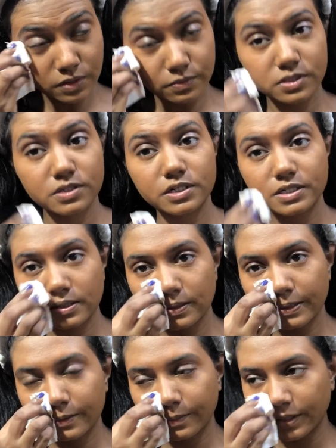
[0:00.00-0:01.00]
I was treated a
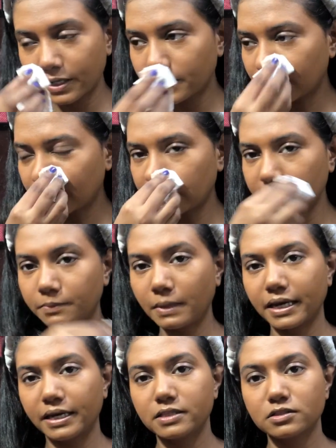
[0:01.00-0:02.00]
little bit, cleaned my
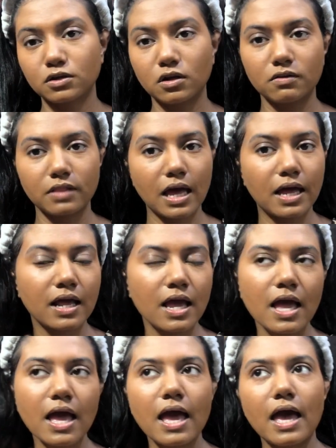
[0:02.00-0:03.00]
hands and all of that,
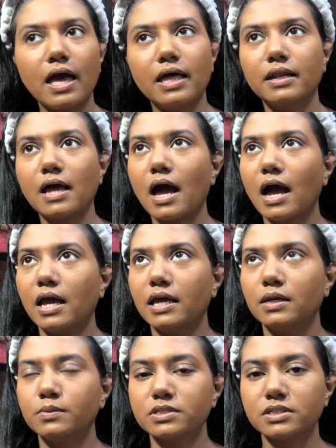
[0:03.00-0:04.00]
and
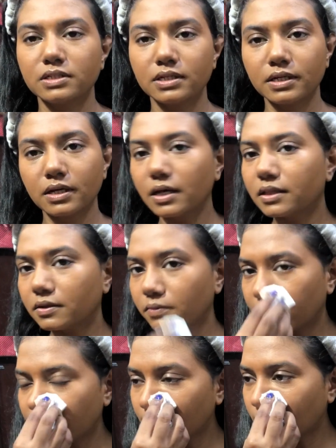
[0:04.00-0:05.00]
I was sitting in the
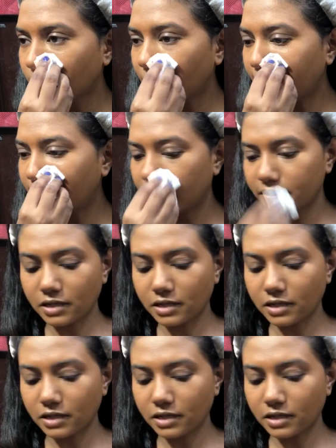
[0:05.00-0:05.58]
waiting room, and I